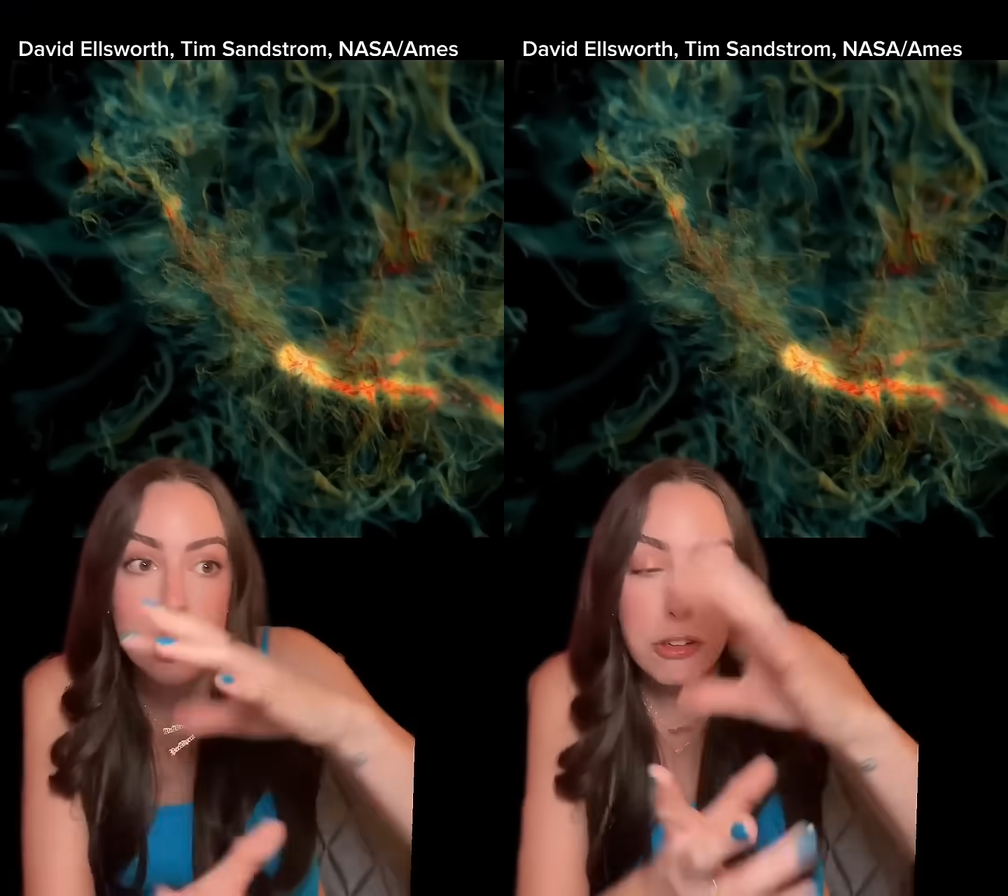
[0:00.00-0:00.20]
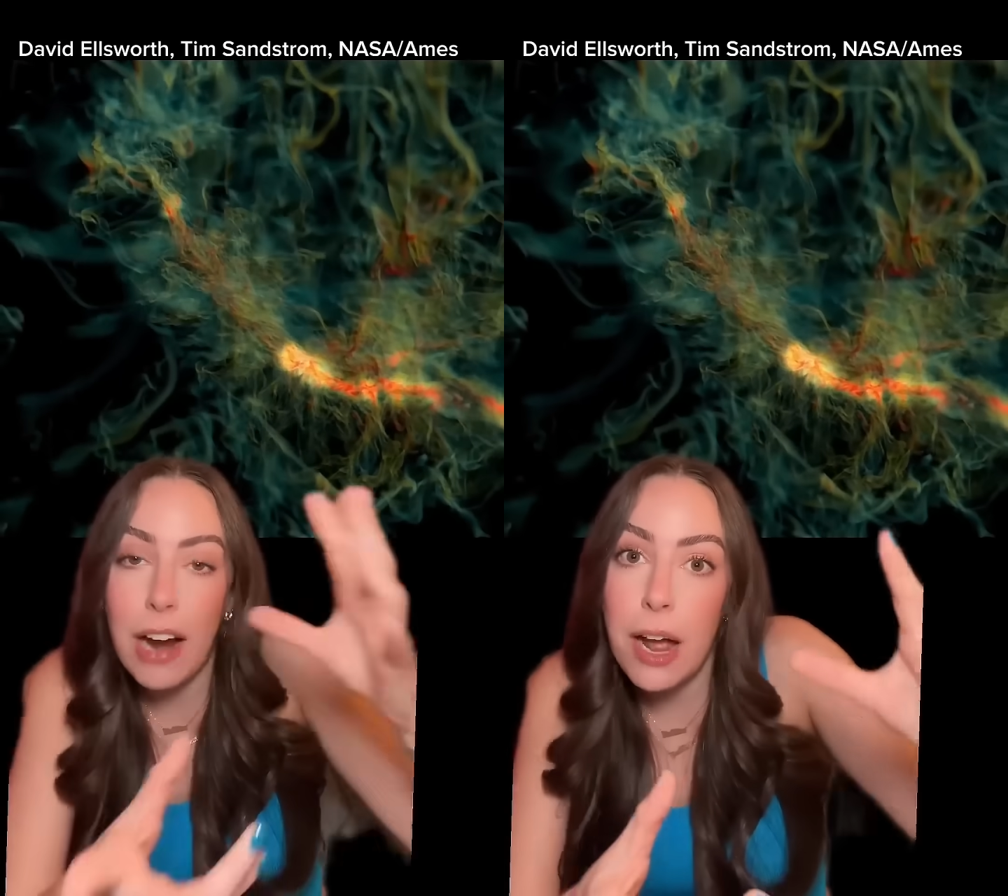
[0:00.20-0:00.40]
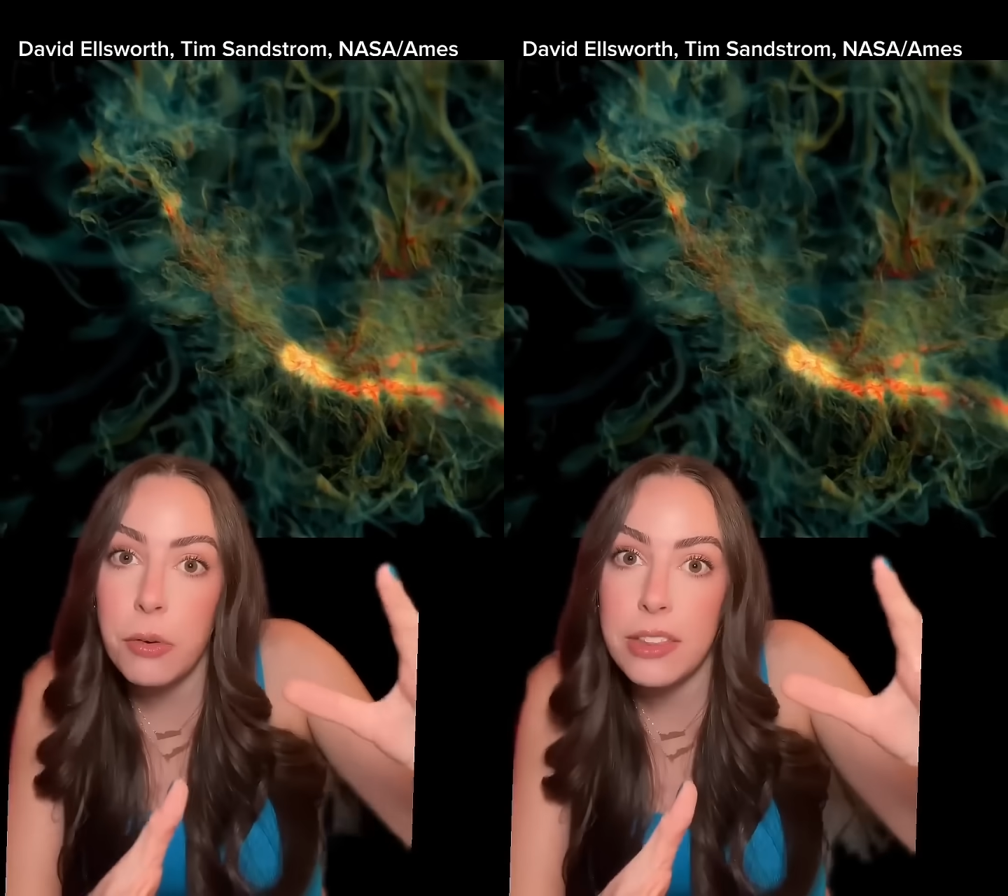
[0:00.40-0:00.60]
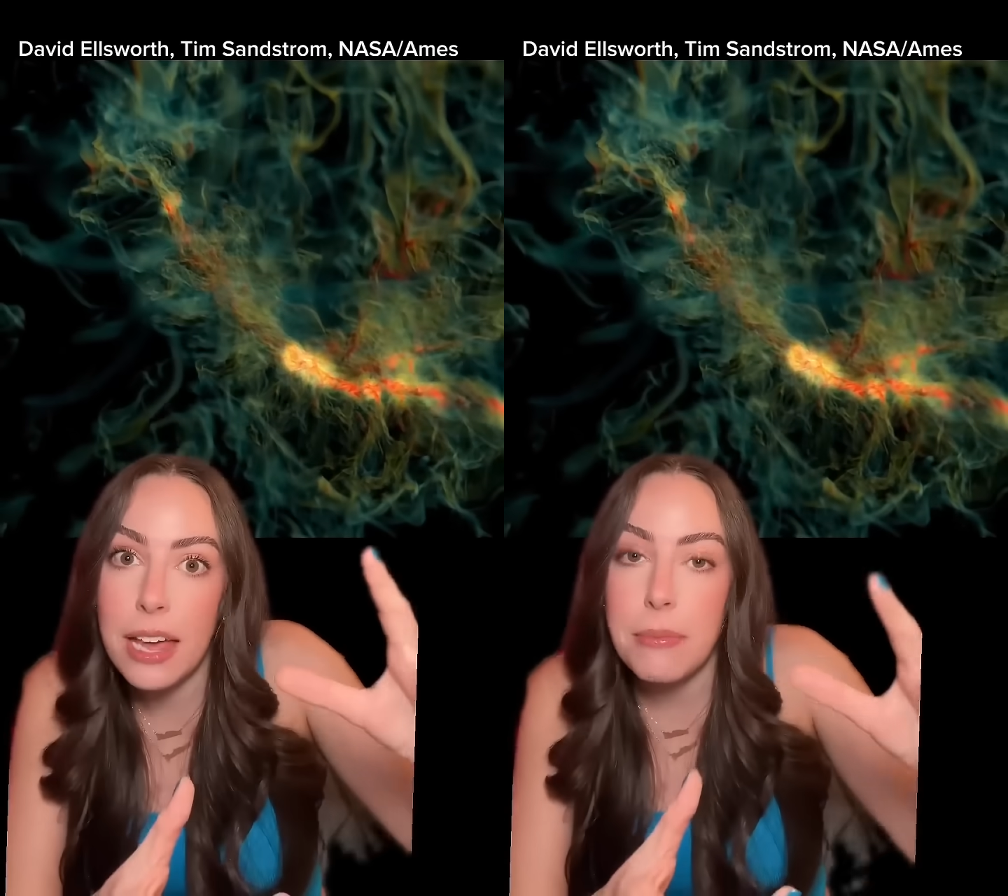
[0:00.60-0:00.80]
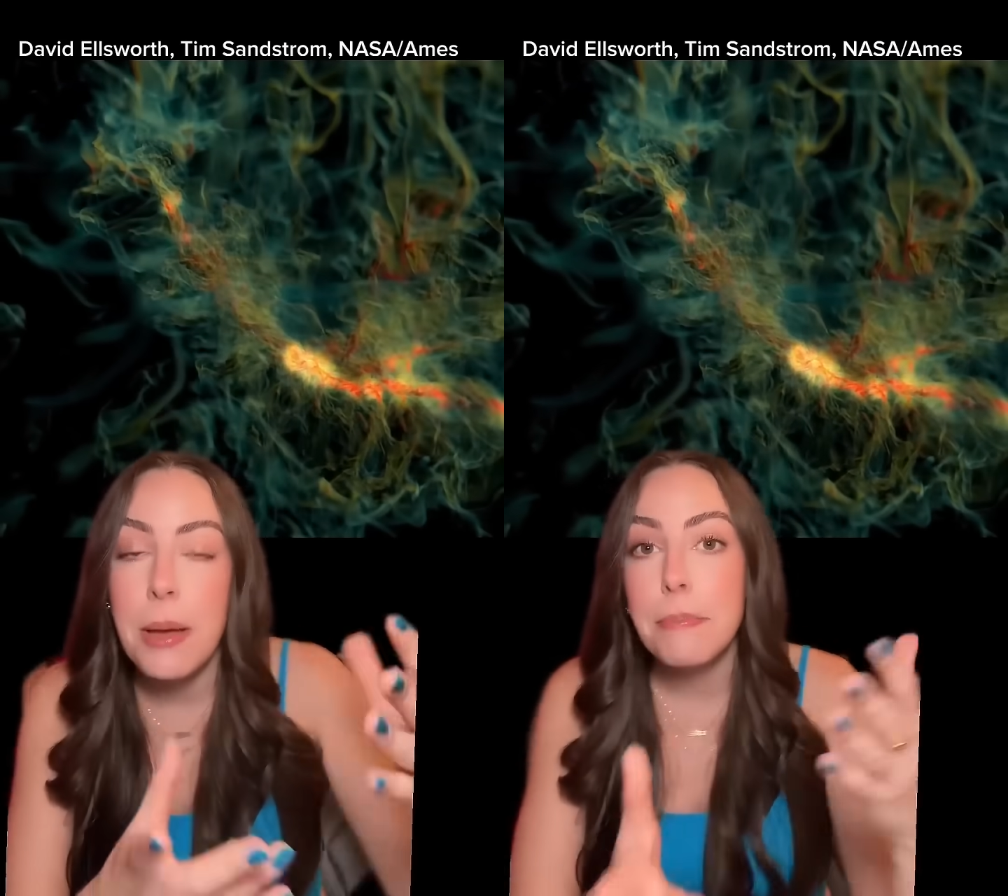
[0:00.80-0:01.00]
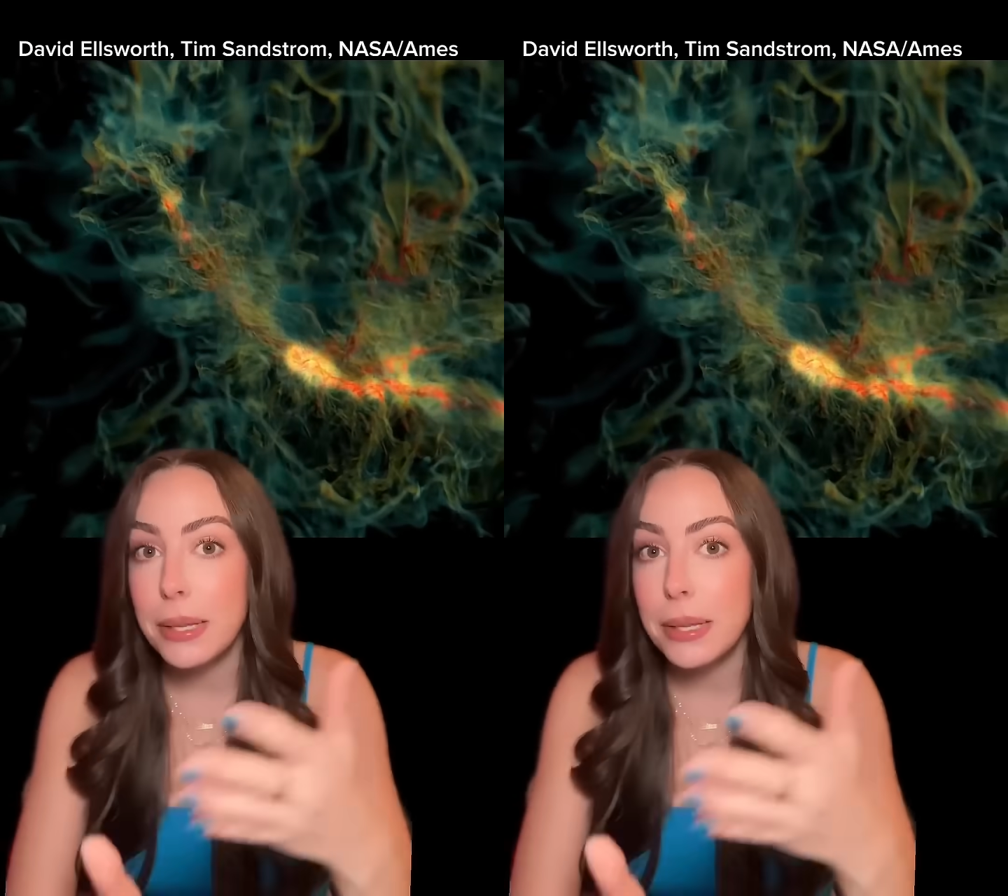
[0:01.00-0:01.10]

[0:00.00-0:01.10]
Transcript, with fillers: and around them,